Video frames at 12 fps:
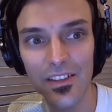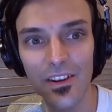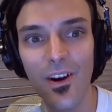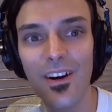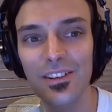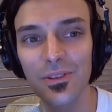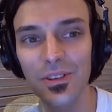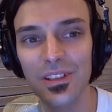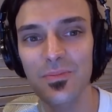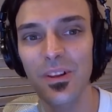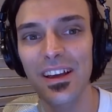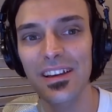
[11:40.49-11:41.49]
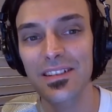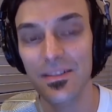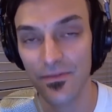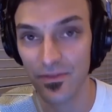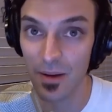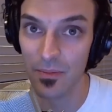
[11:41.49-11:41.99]
The article explains
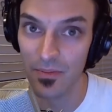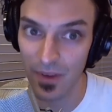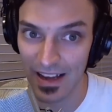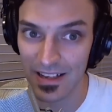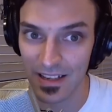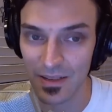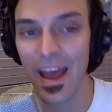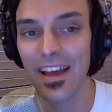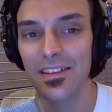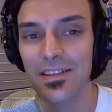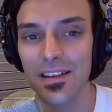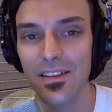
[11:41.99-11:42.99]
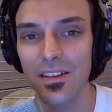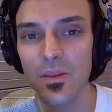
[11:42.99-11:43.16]
from Iceland magazine